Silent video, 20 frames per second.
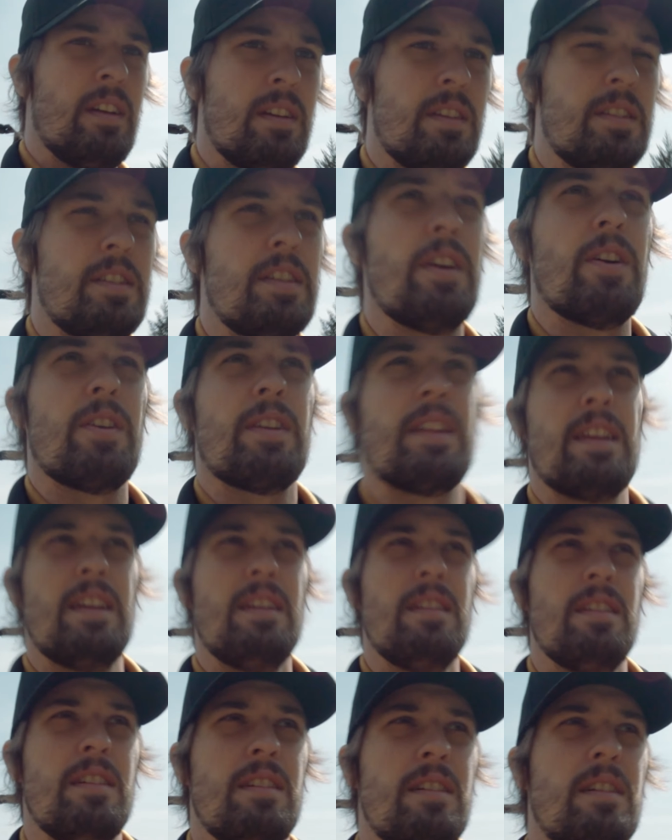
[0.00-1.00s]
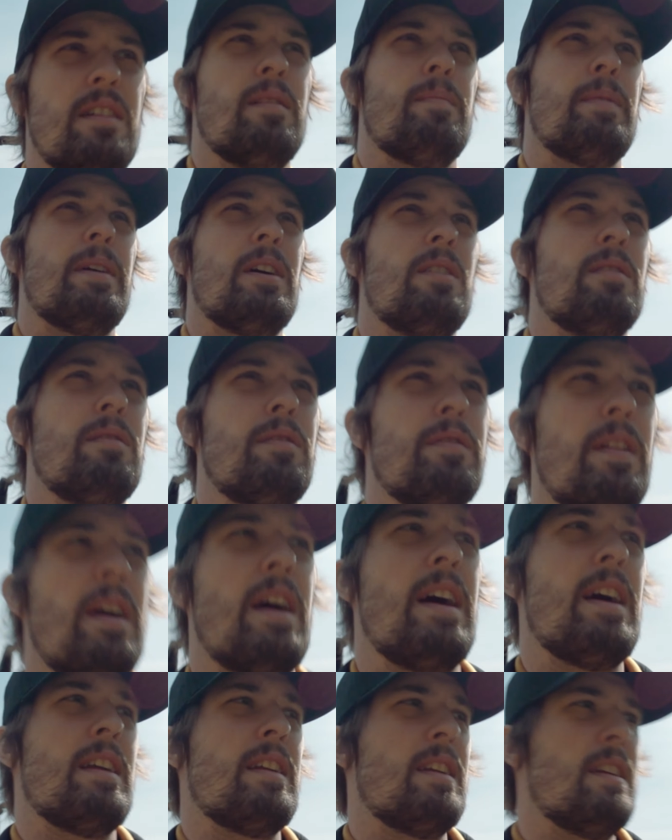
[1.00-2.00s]
CRD about
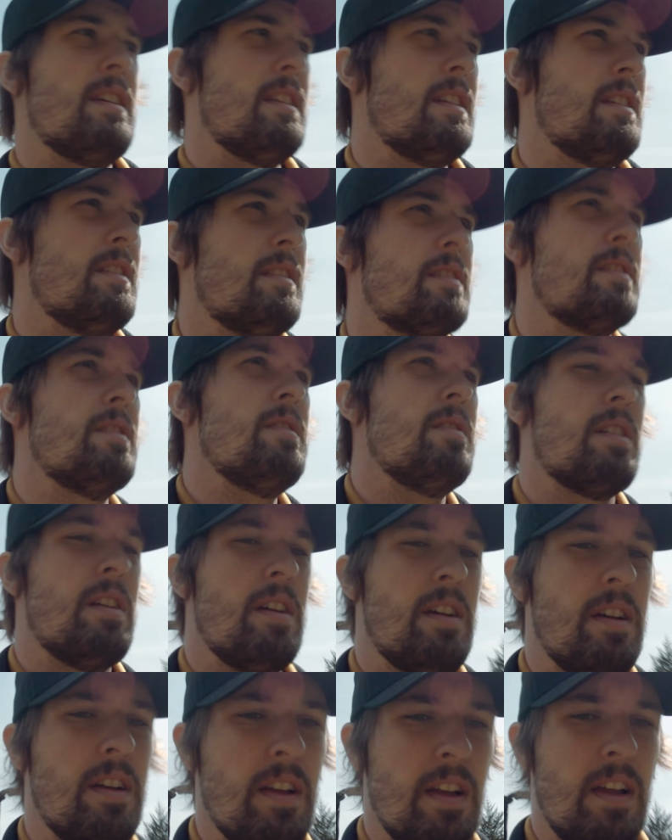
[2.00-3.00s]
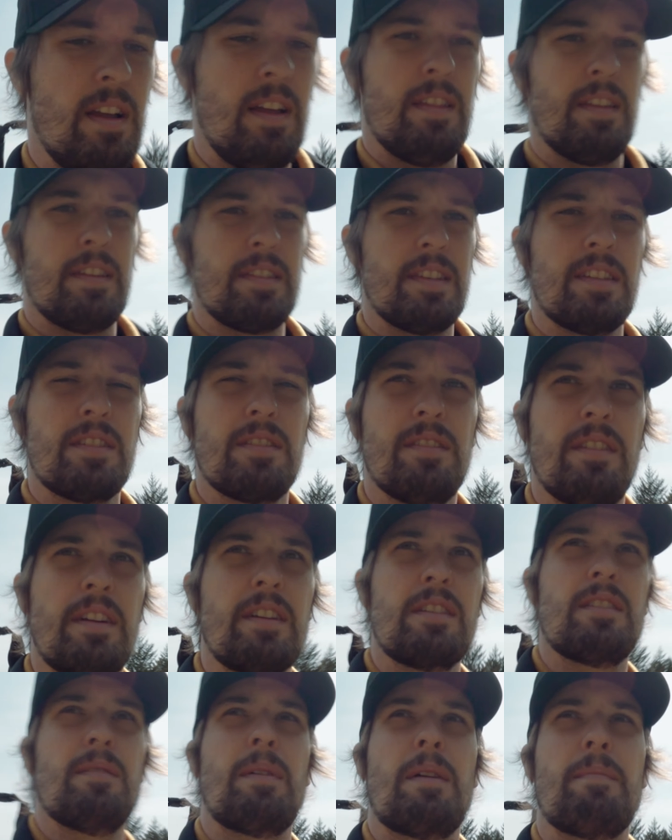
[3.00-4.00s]
flying in East Sioux, and they said so long
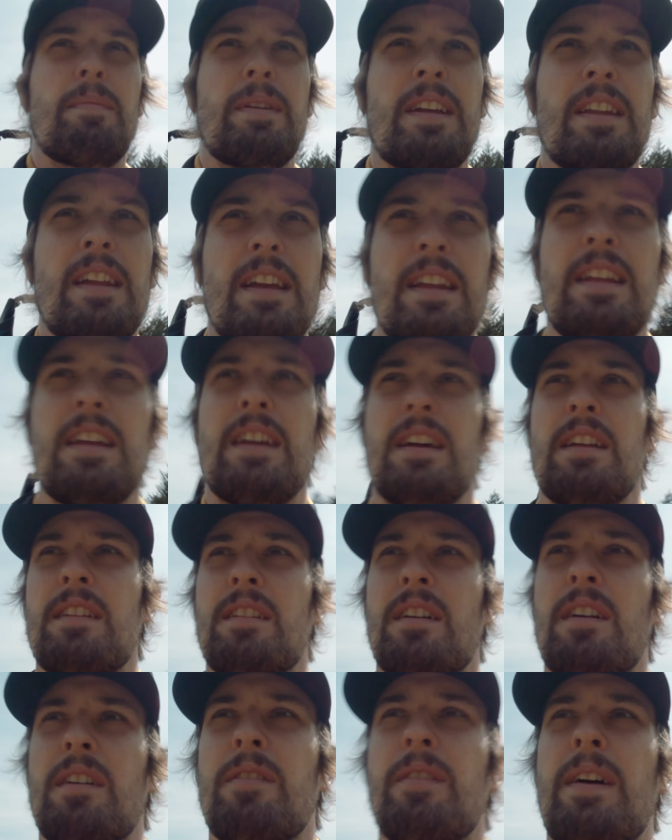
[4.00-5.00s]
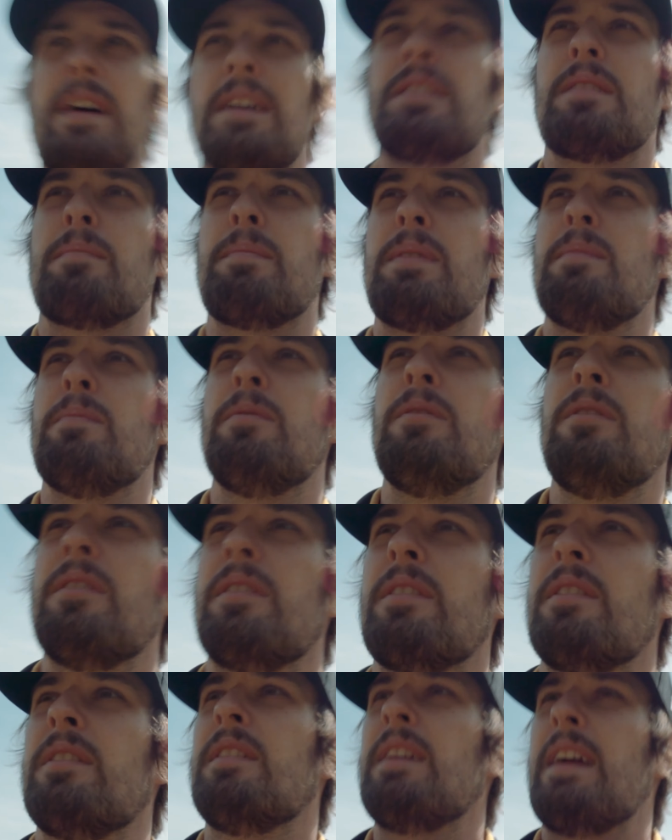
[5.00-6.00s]
as I'm not being an idiot and not harassing people
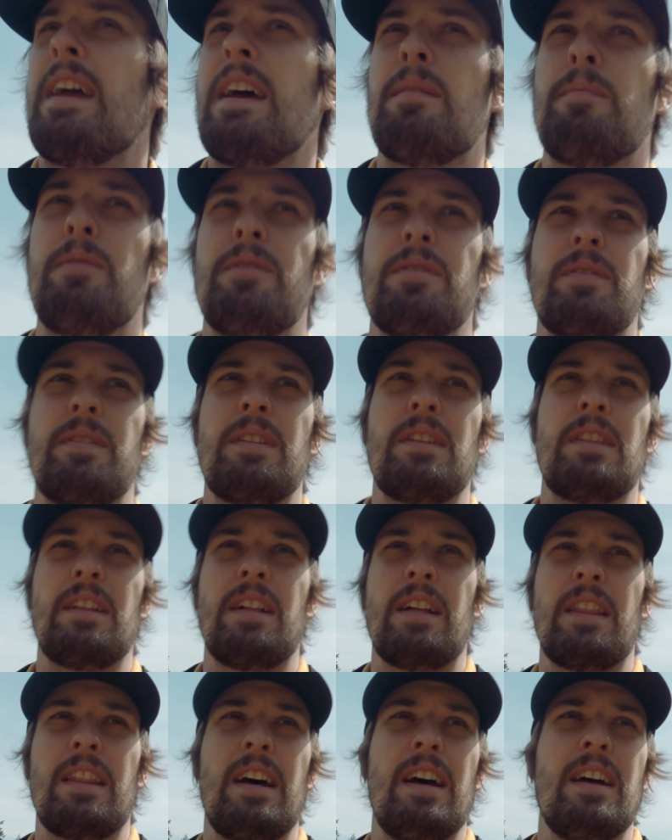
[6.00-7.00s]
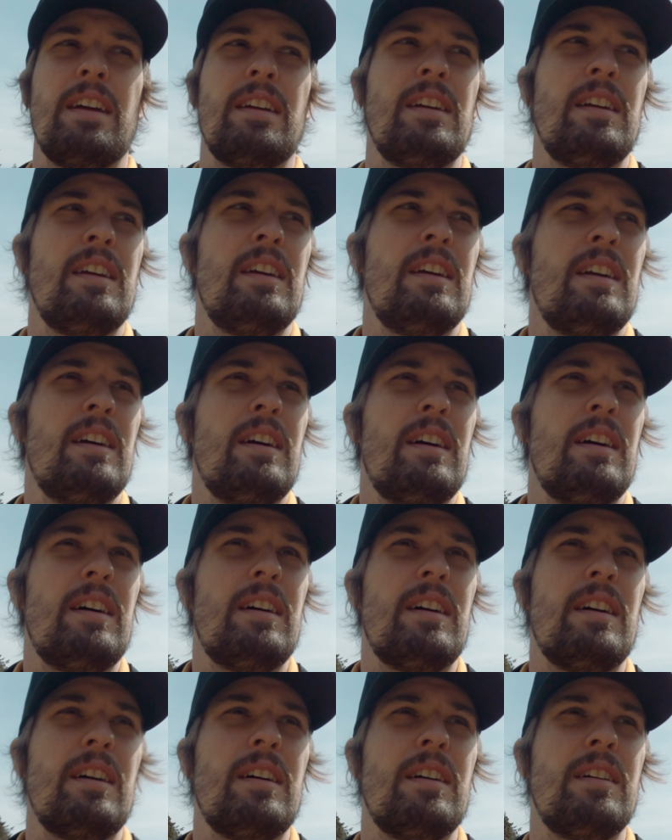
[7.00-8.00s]
or animals or anything like that,
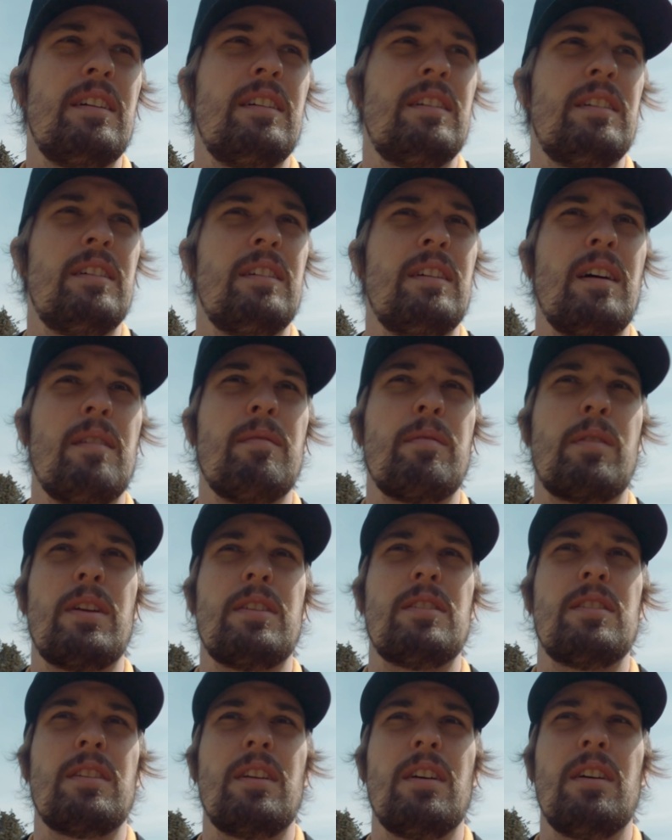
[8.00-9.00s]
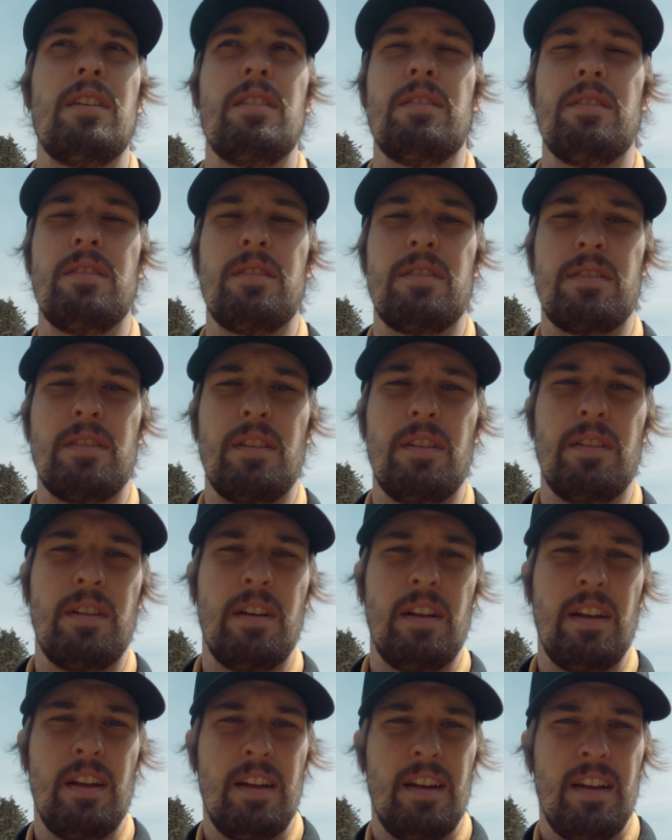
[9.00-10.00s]
I'm good to go. So
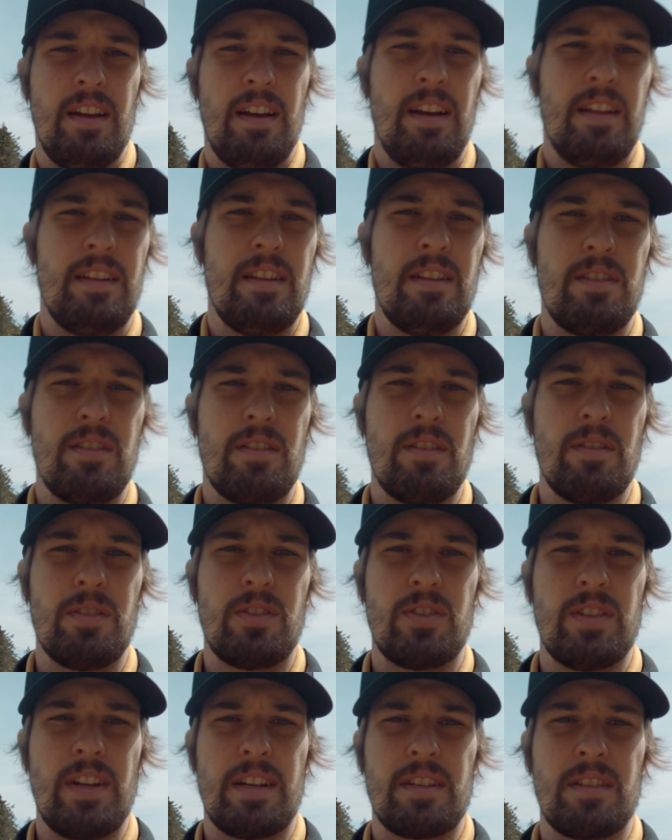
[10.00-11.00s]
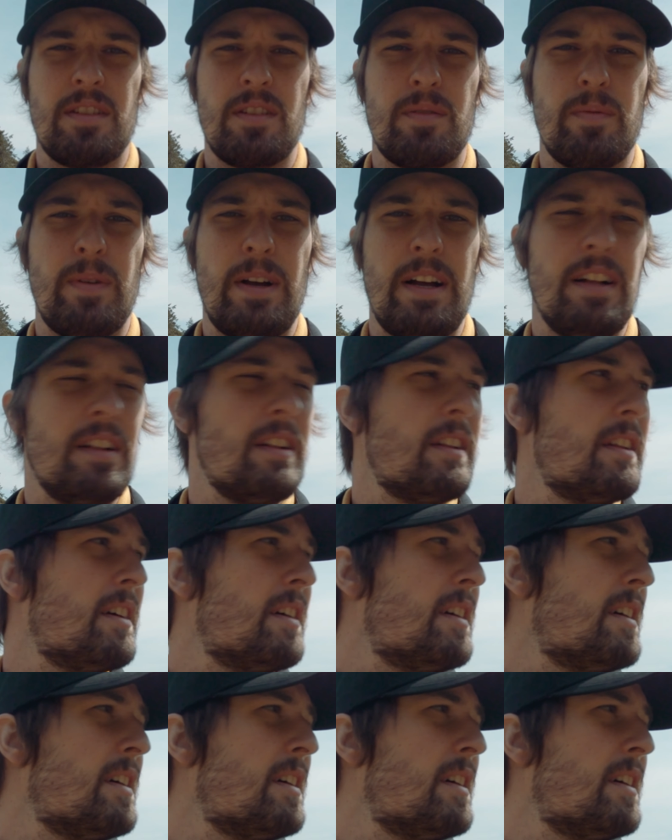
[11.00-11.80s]
I did do those checks as well.